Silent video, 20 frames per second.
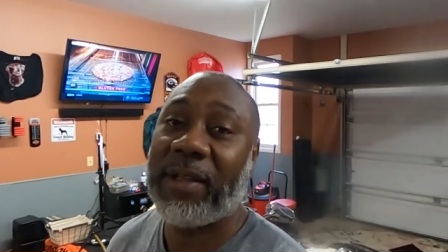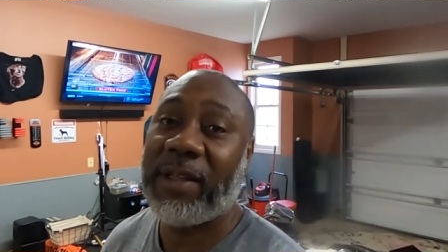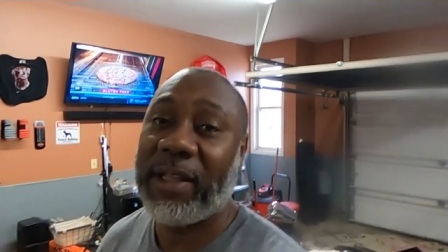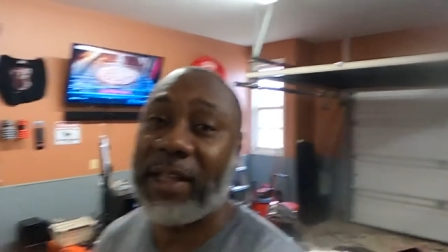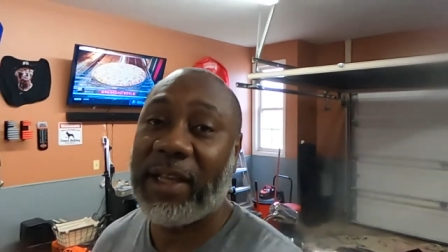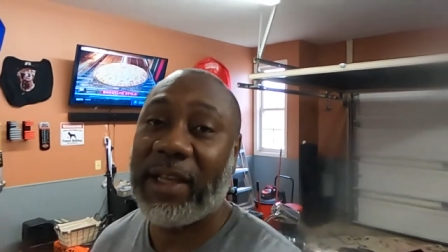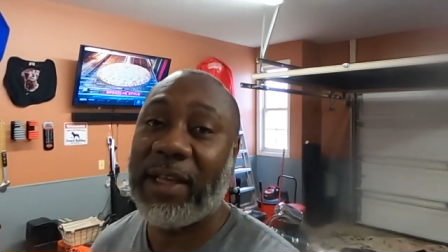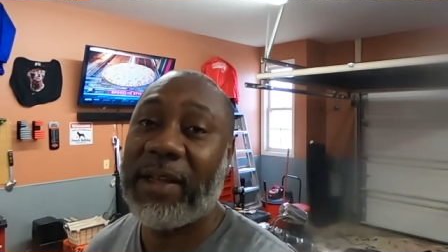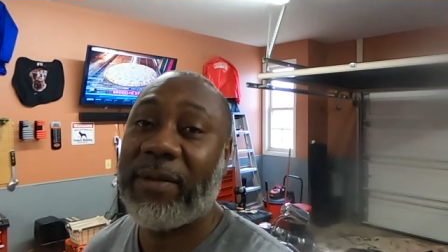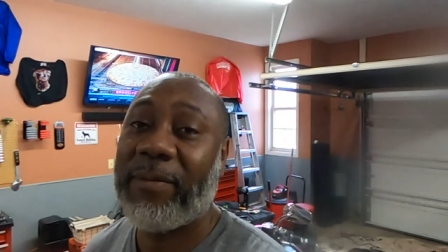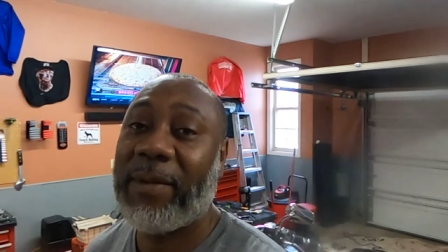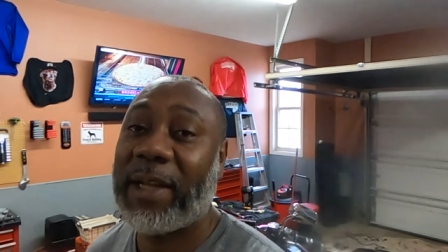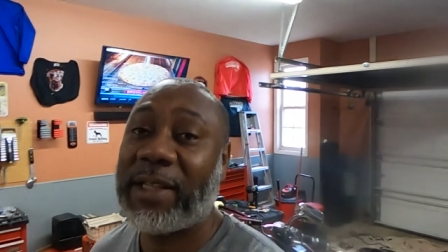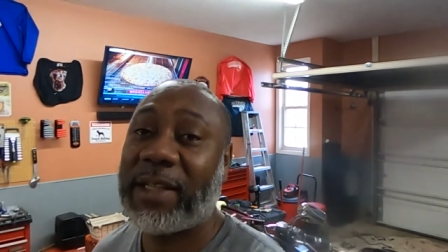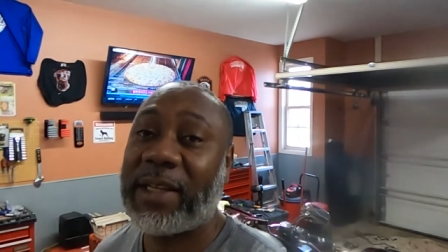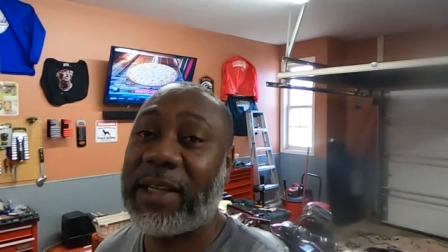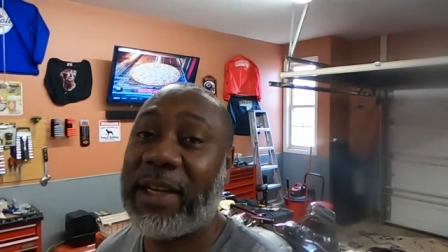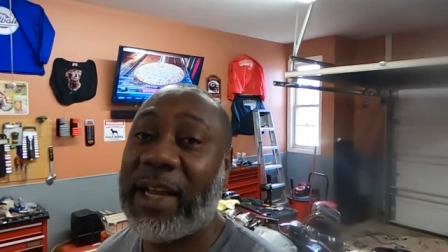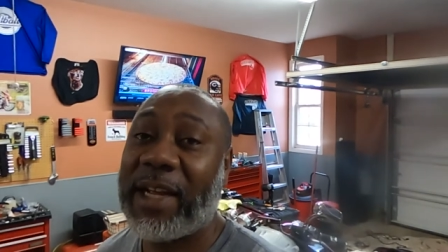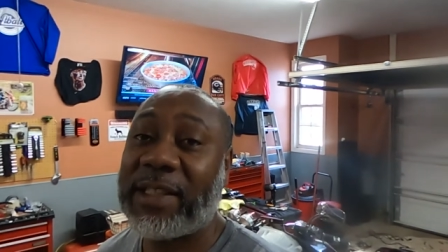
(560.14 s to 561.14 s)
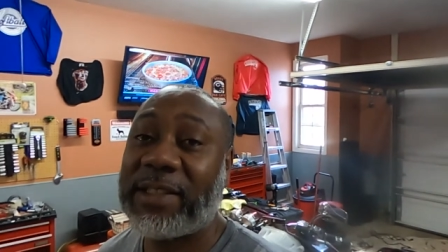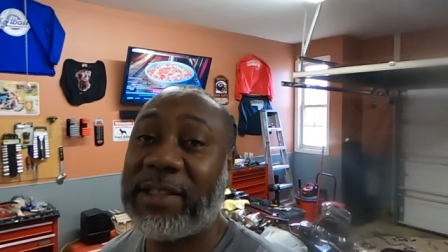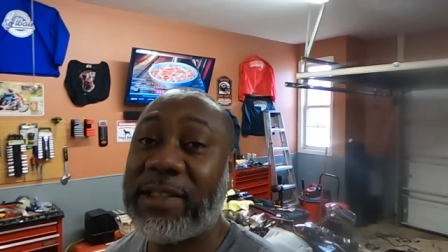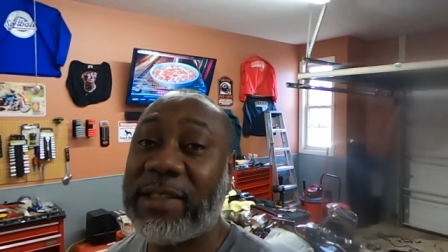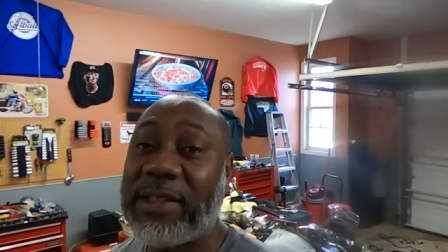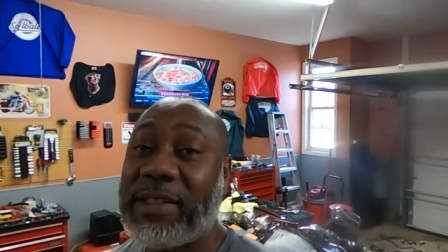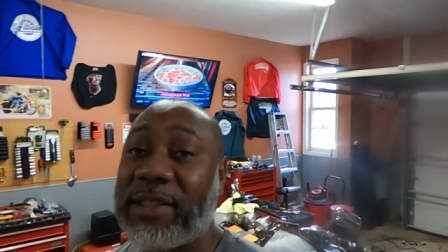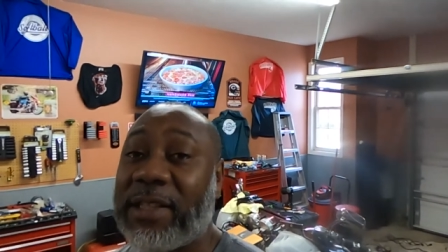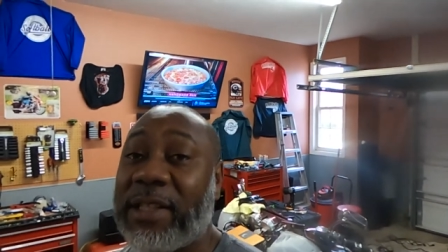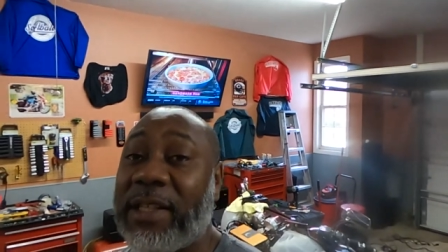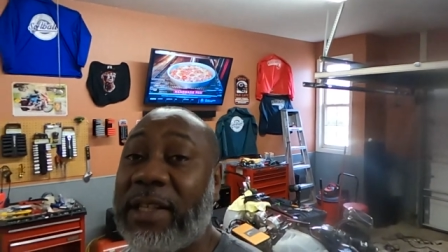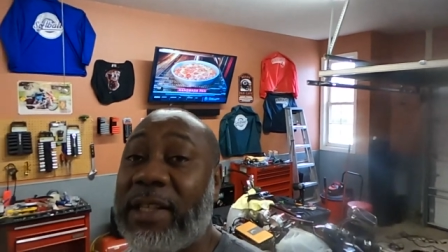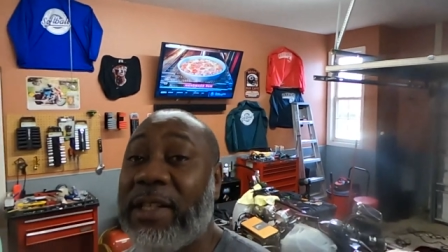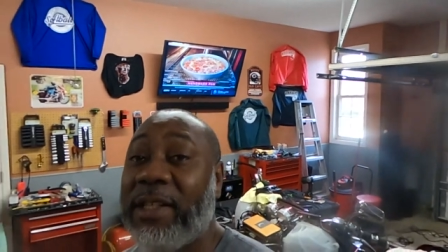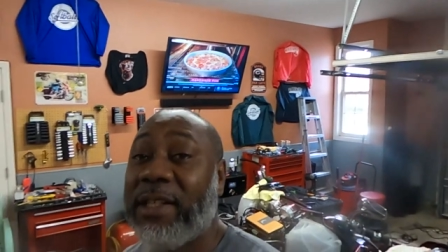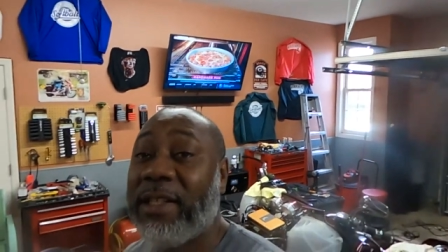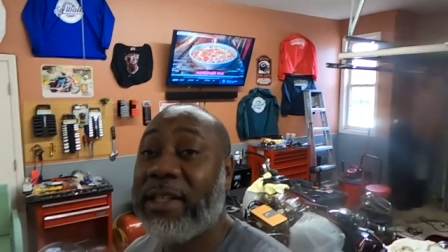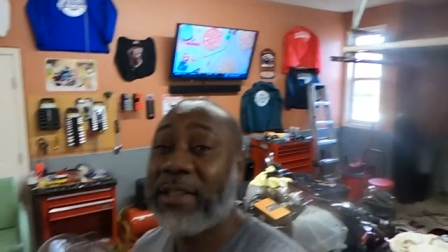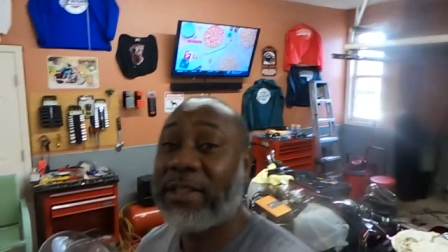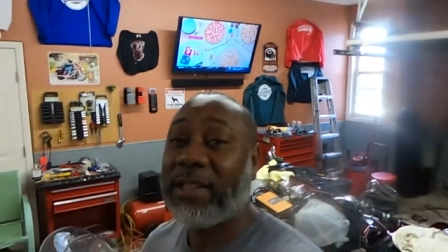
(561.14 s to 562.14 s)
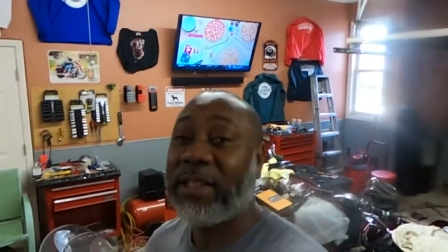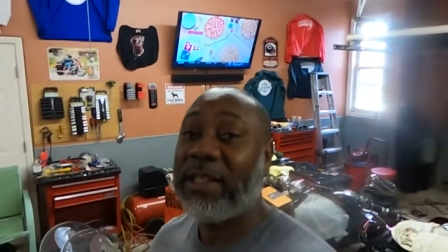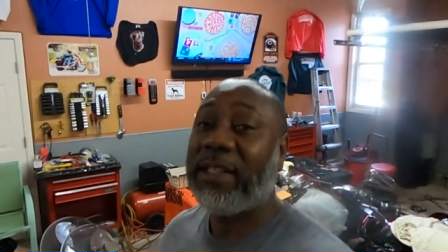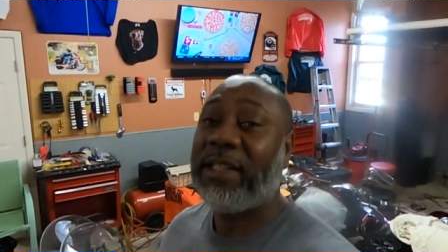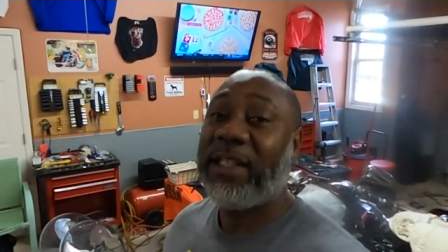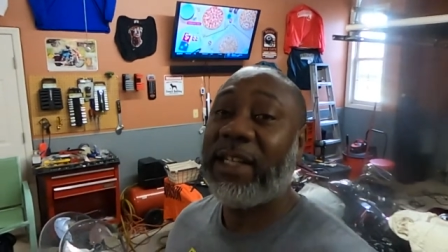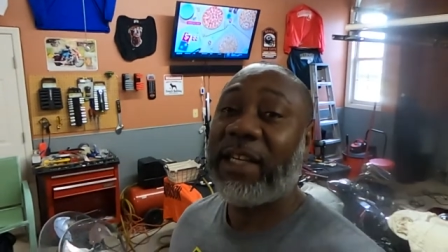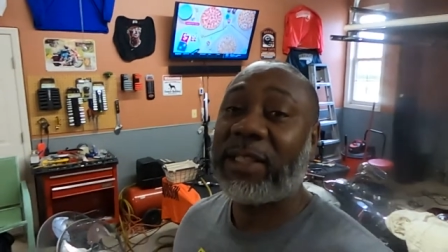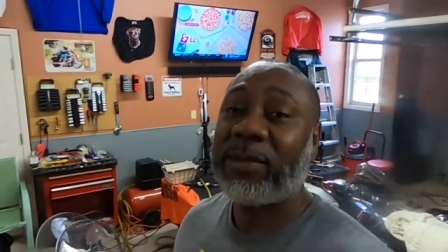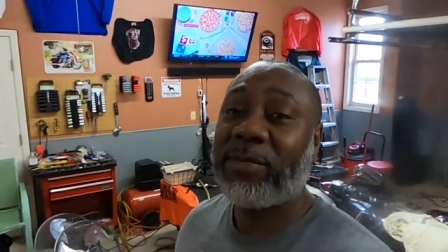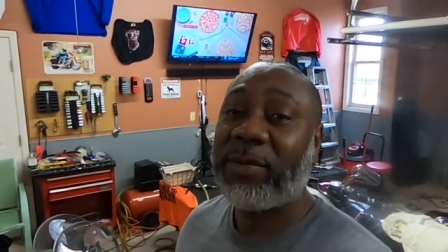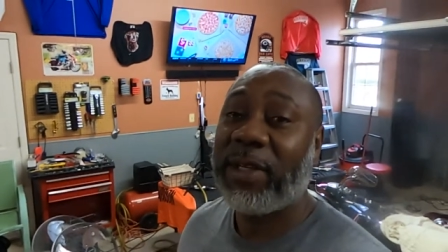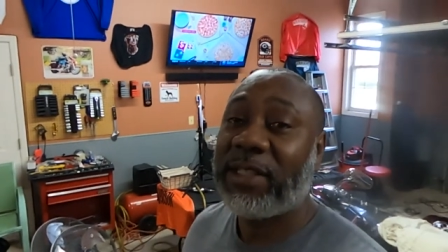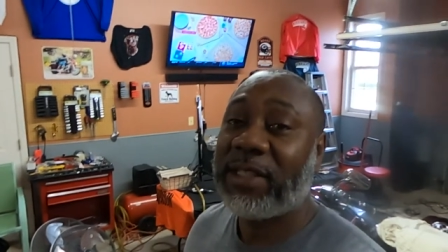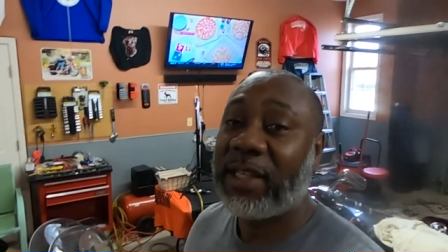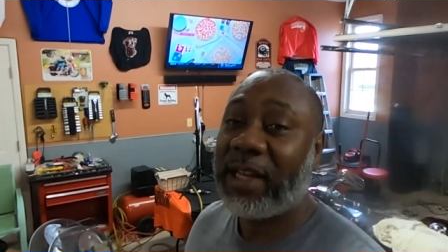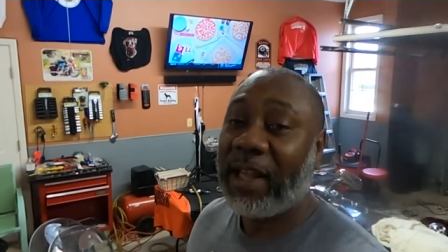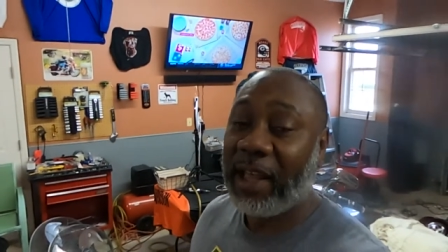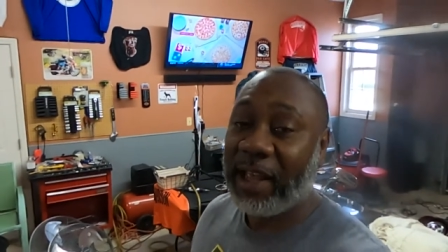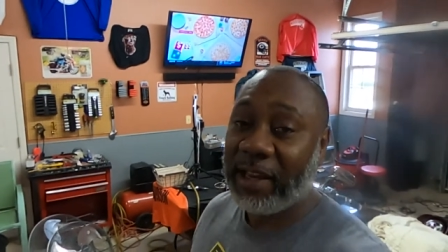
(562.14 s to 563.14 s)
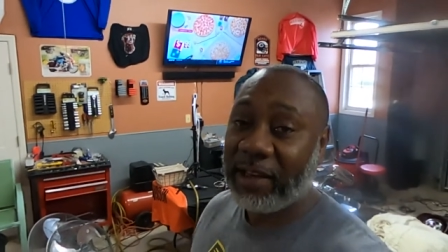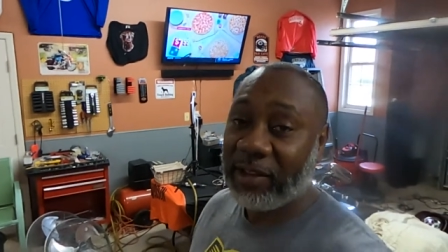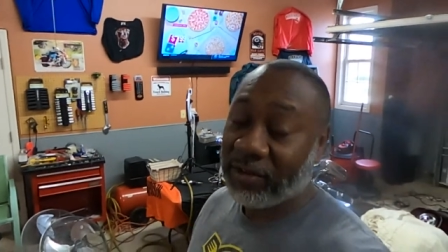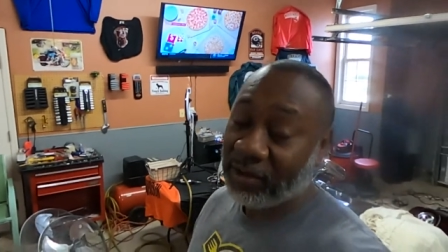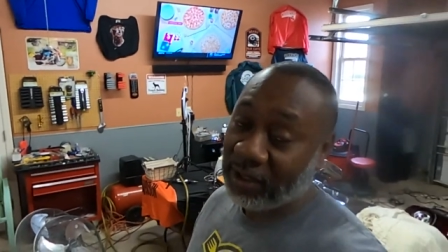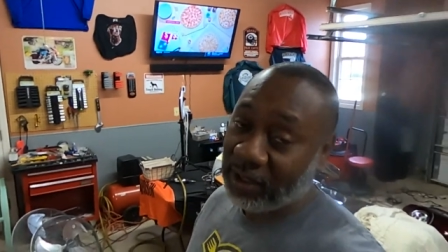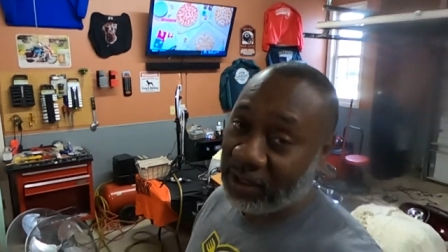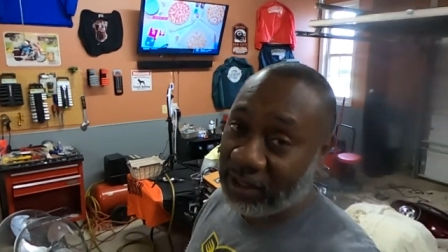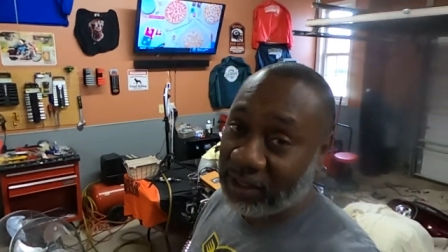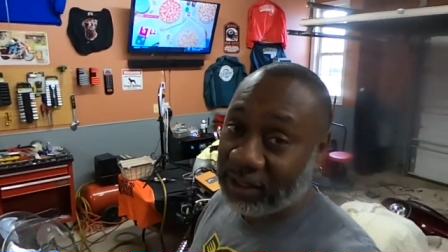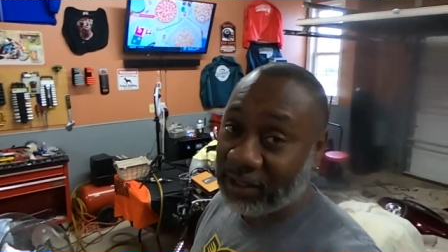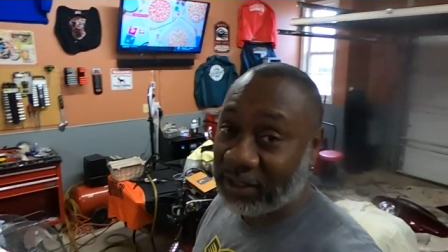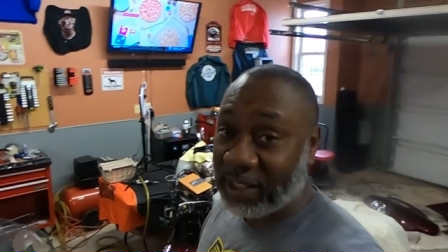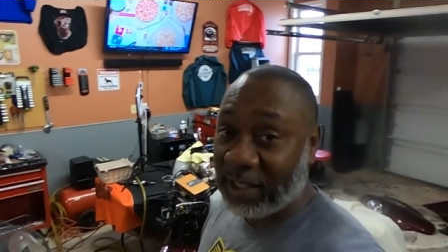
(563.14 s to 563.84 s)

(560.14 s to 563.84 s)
then make the connections to the DSP to the head unit,